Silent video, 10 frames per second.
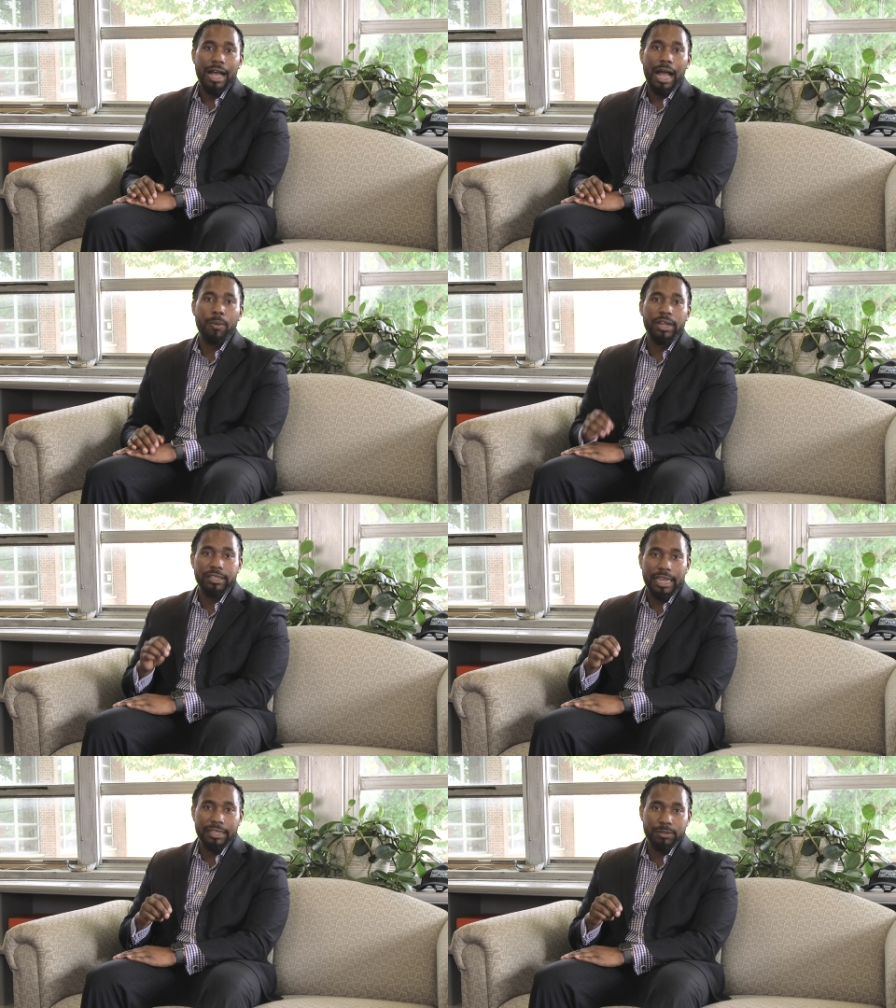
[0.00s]
I want
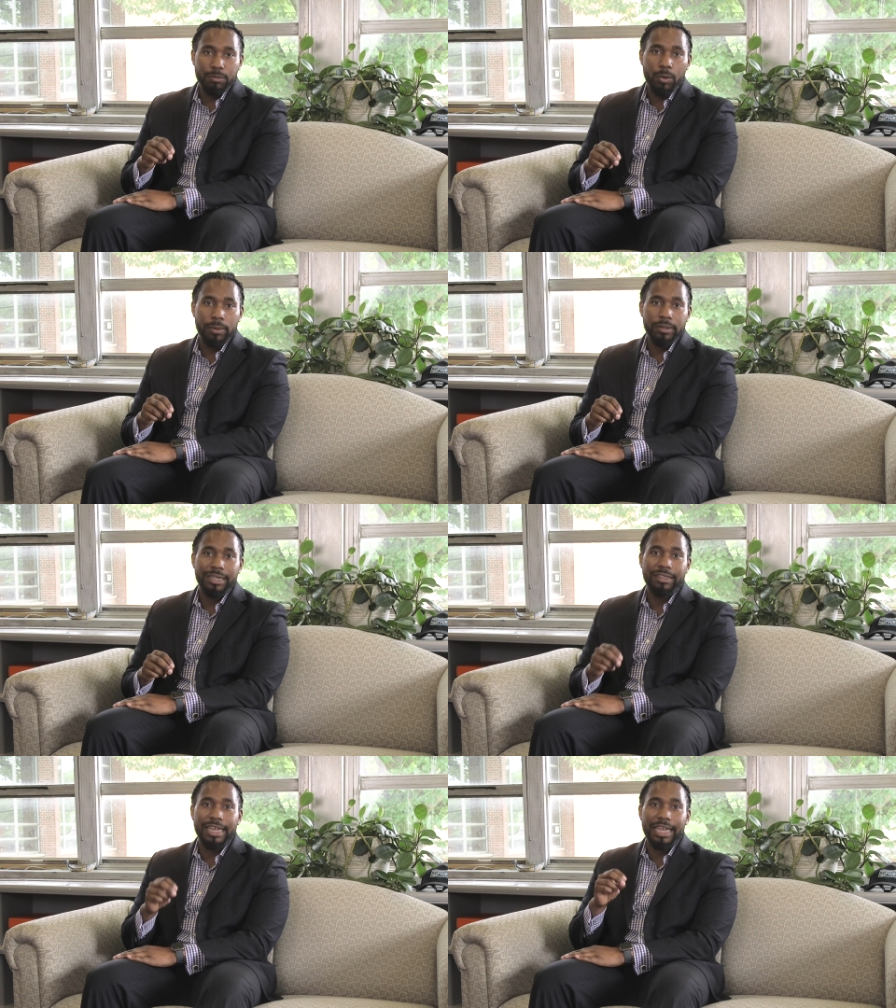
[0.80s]
to take this moment
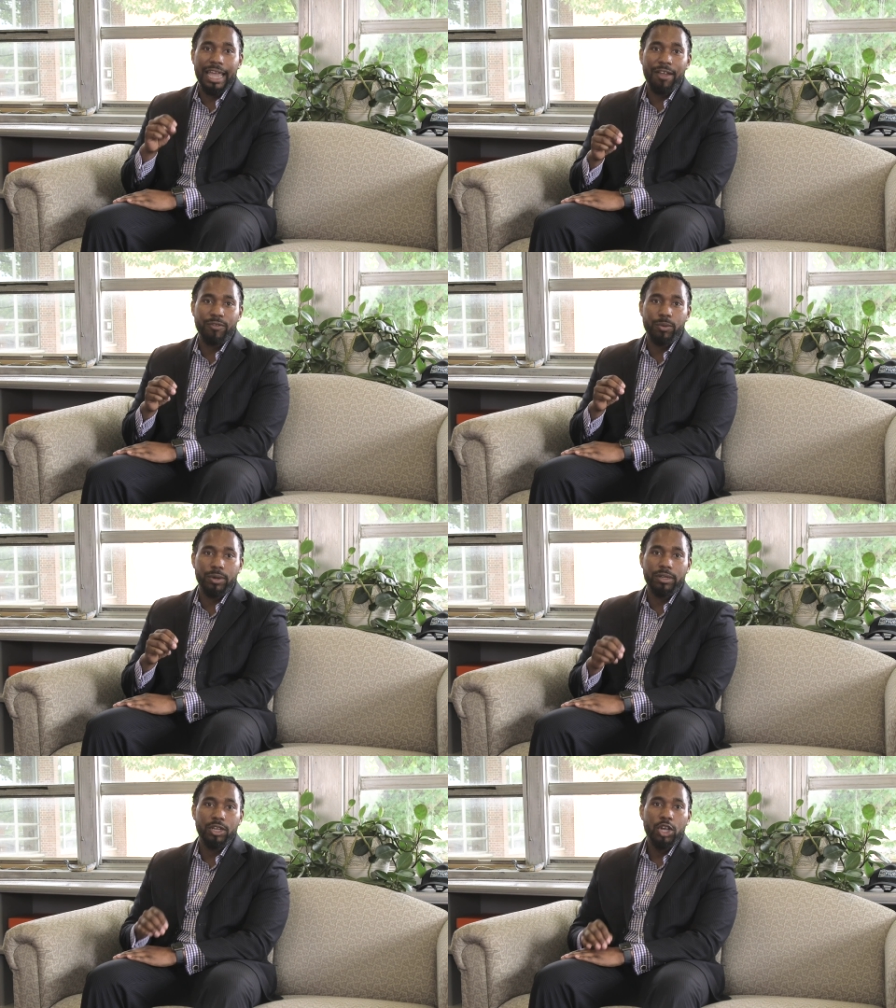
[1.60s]
to thank
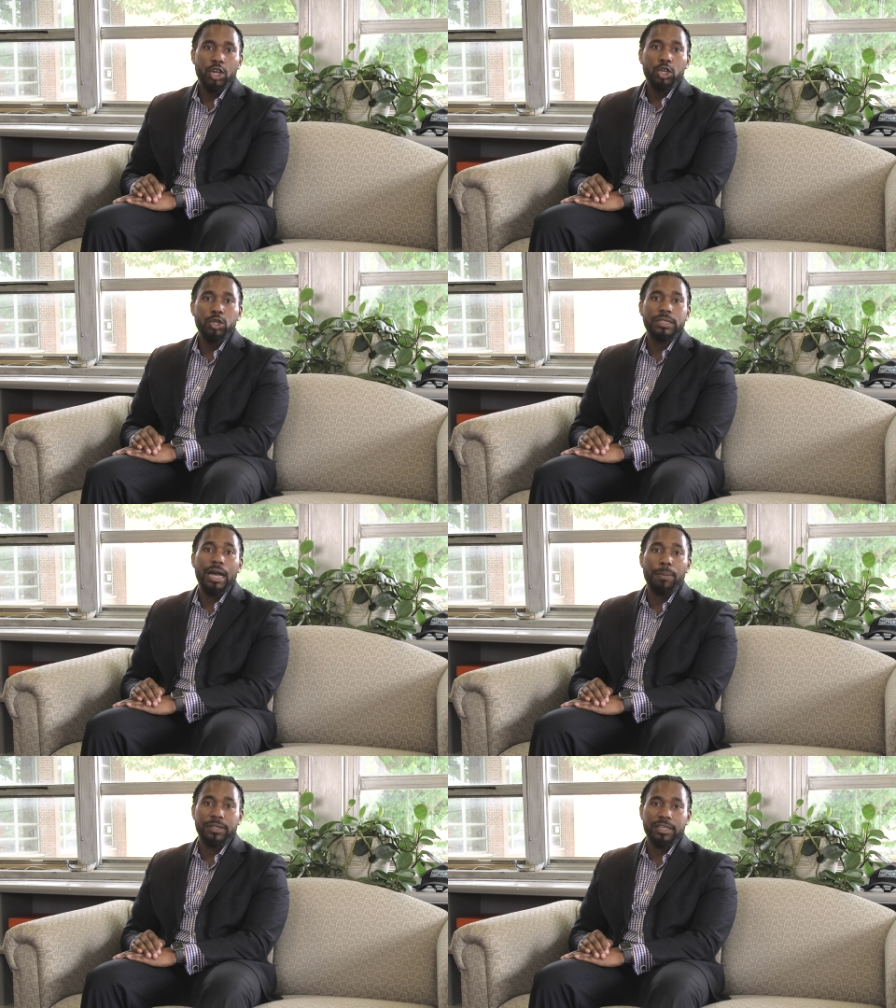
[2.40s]
everyone who's
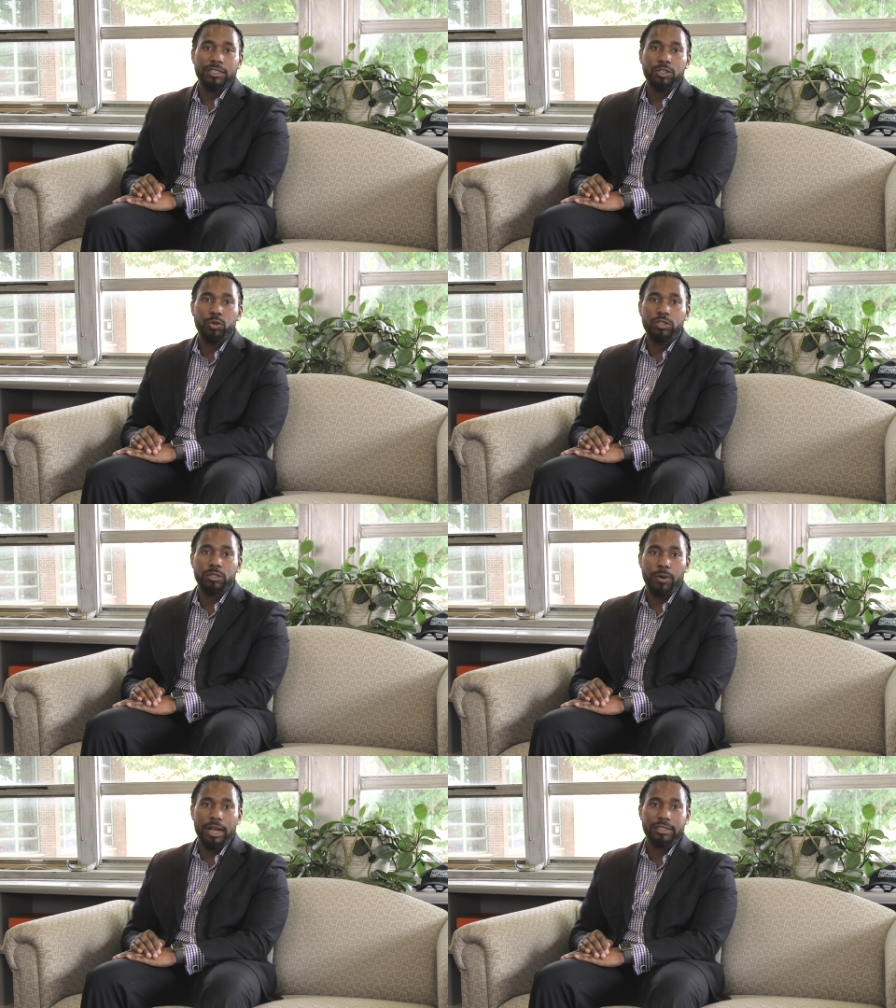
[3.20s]
helped us through this
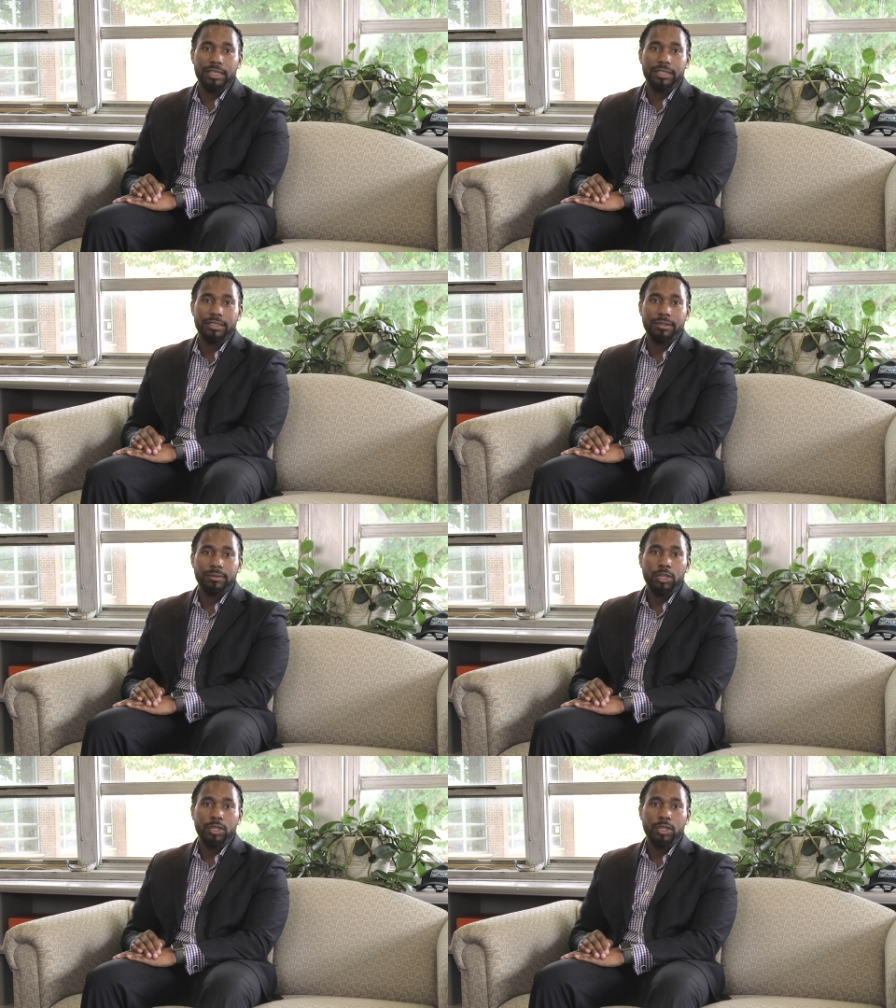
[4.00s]
process.